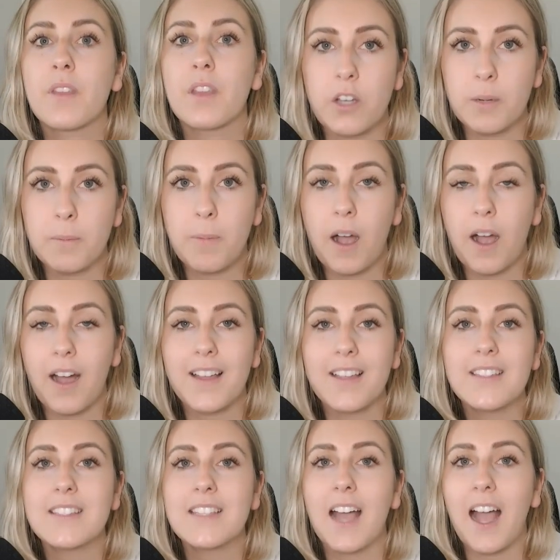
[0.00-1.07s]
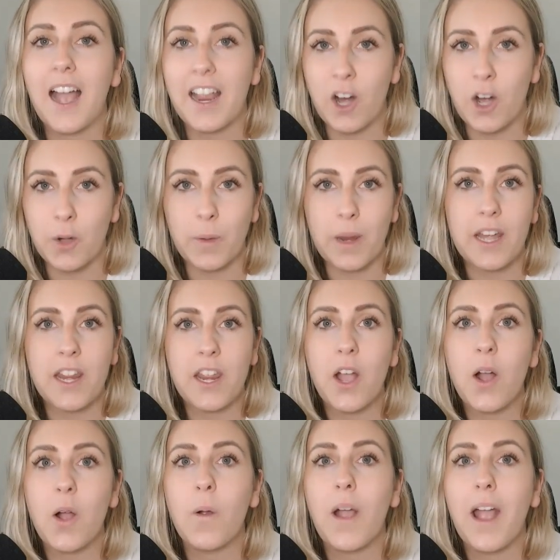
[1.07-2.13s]
Good Pods,
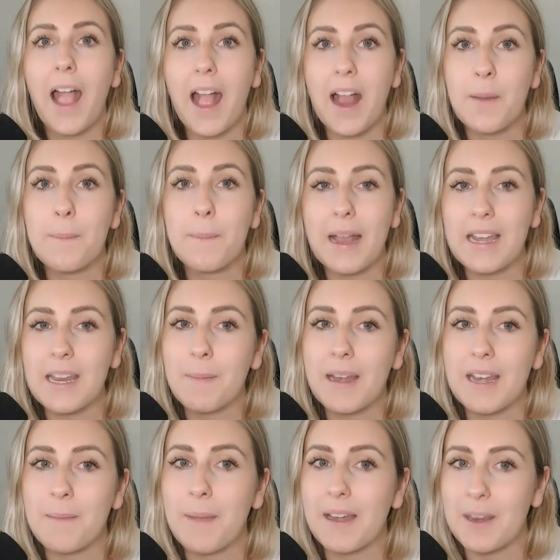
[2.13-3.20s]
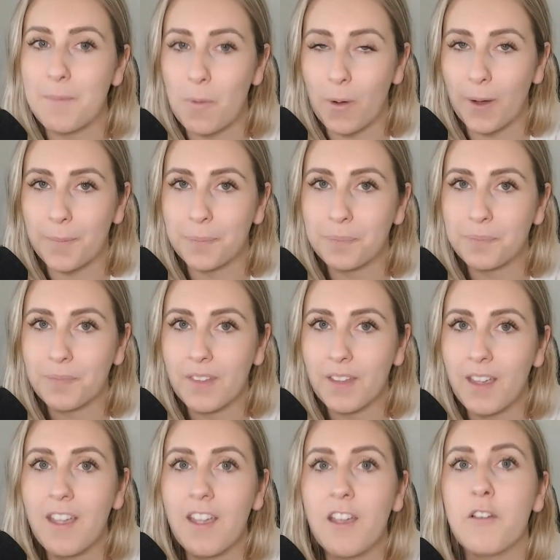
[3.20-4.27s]
iHeartRadio, and many, many, many more.
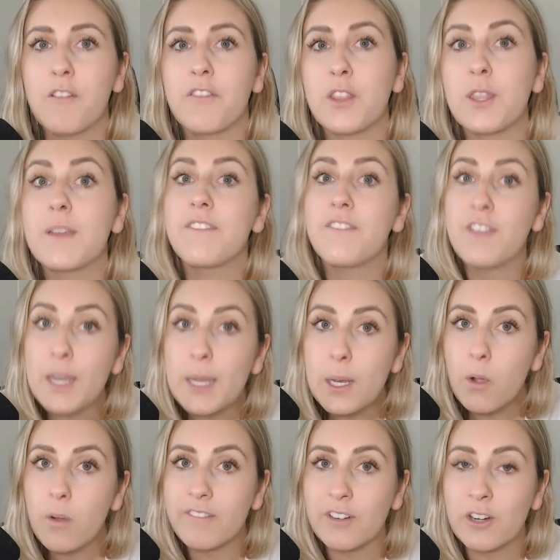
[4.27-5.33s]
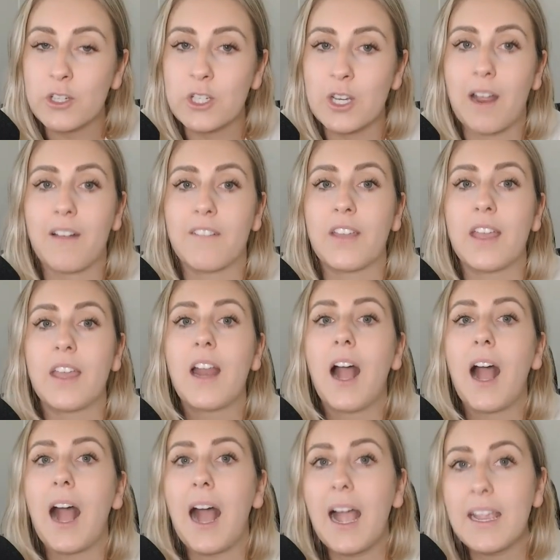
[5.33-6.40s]
For the video version of it,
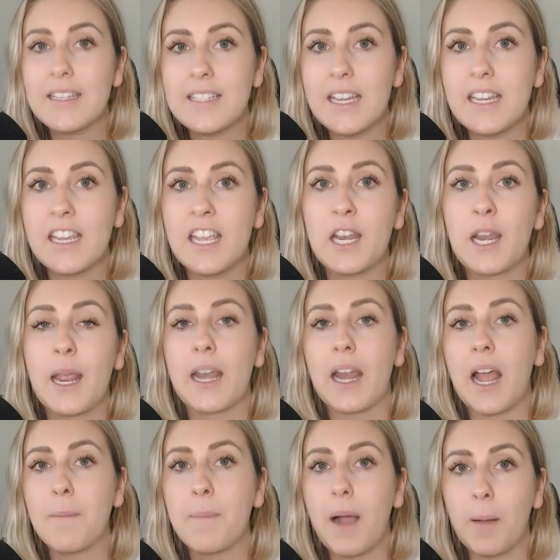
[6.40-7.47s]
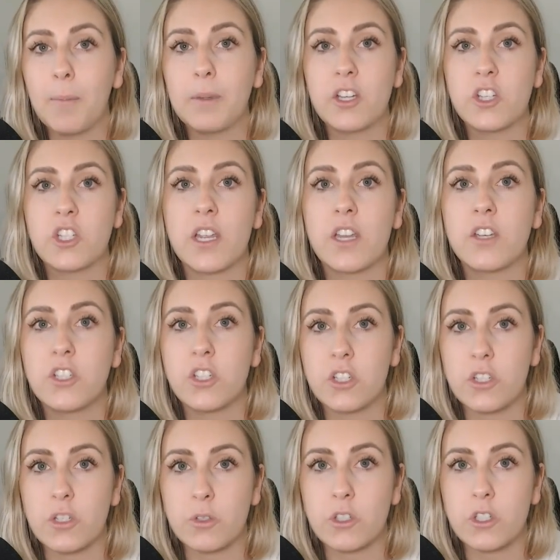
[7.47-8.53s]
I take it and I publish it to
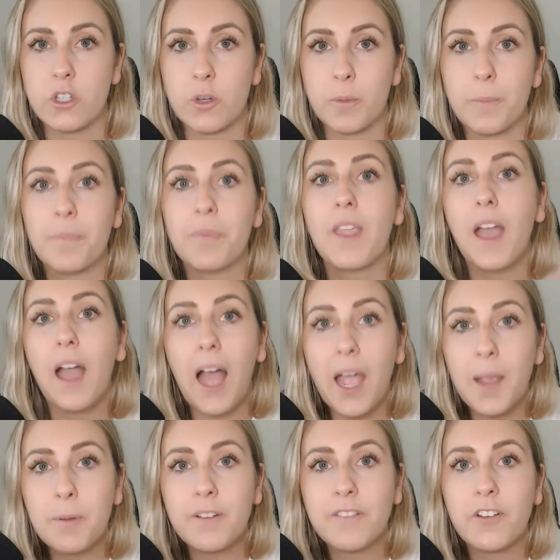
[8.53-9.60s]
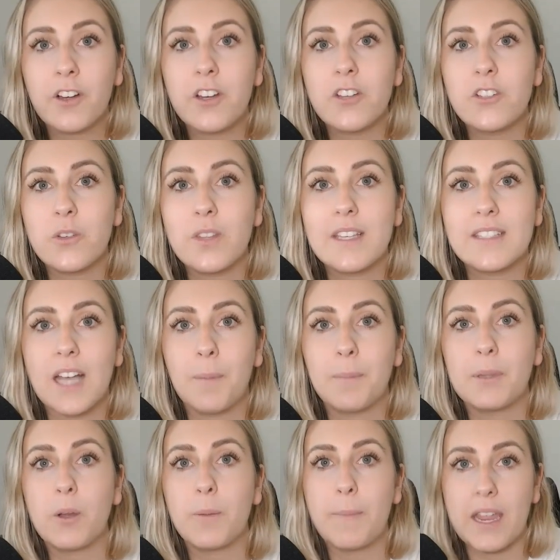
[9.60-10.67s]
YouTube. I prefer to do this
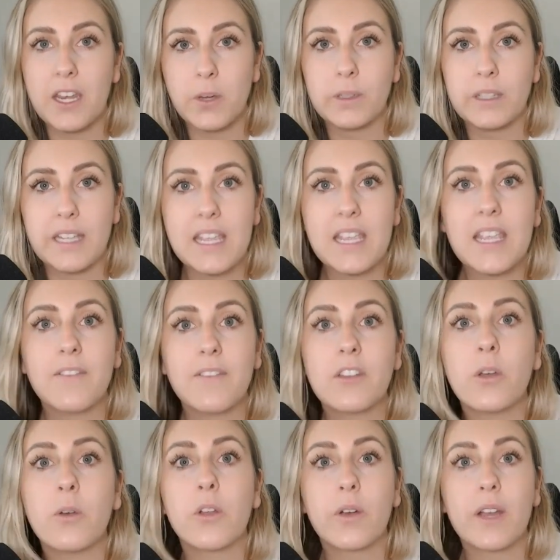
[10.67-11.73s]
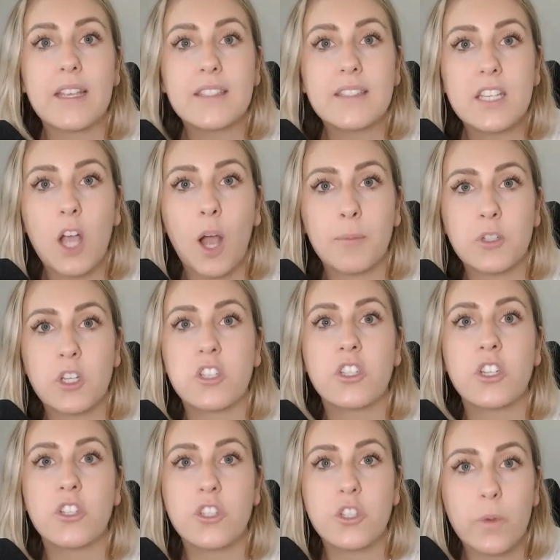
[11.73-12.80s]
upload manually, even though there is the option
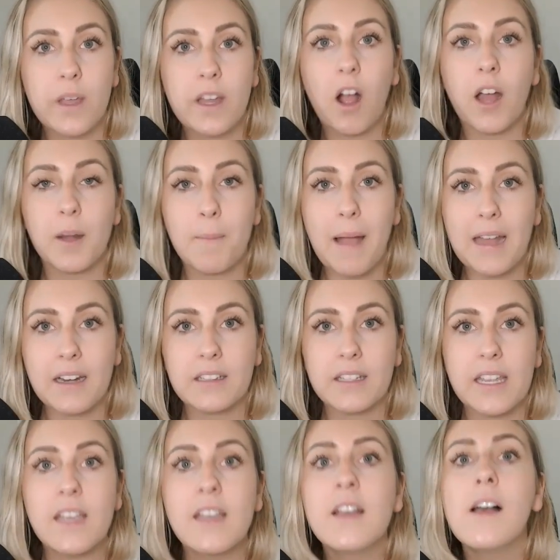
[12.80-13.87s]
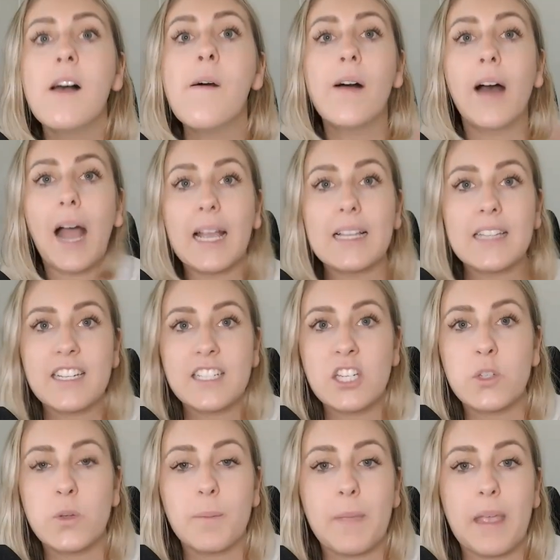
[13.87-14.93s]
to do it automatically. I like to
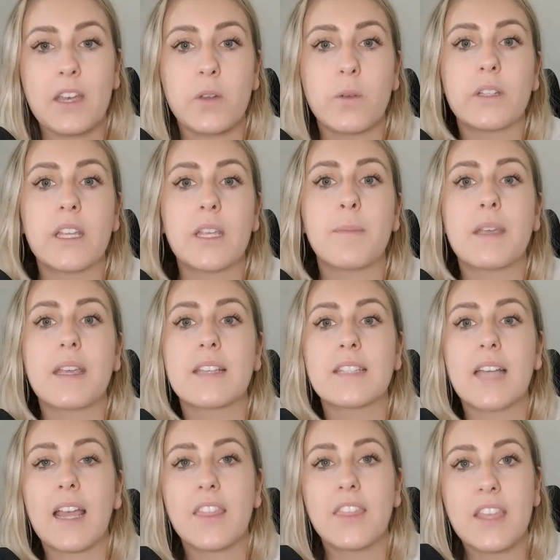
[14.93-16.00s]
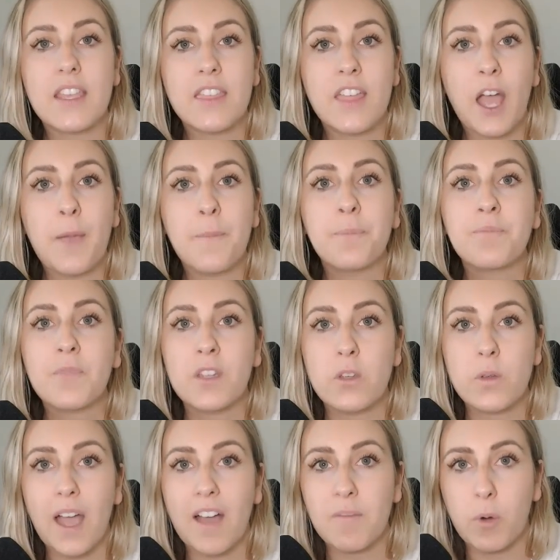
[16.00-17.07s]
do it manually because I think that
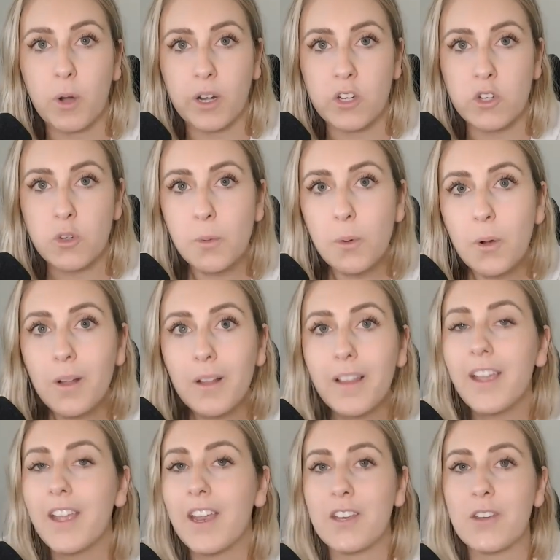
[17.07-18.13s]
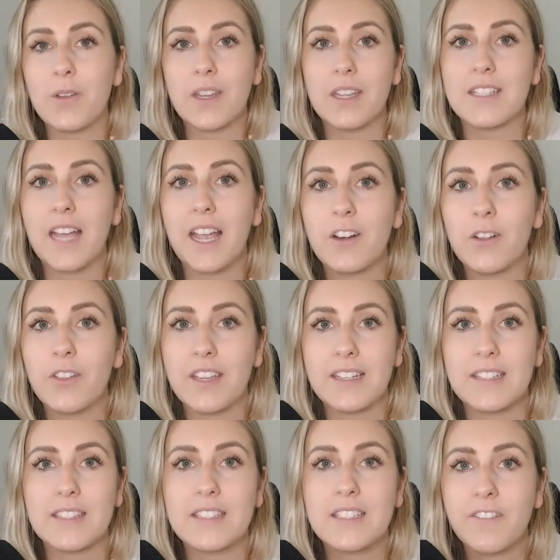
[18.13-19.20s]
you have more control and you can title
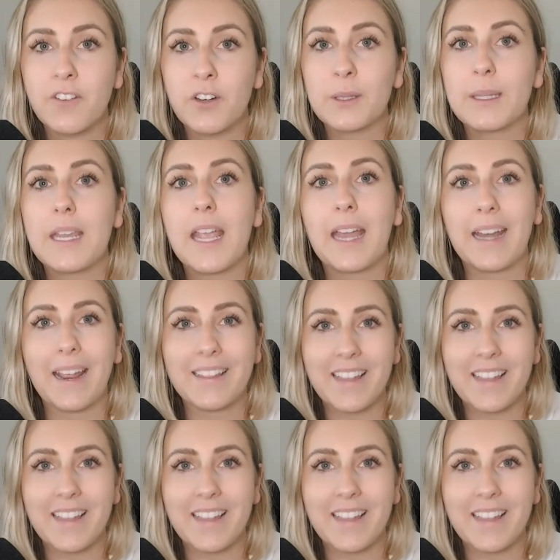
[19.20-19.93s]
things differently. And I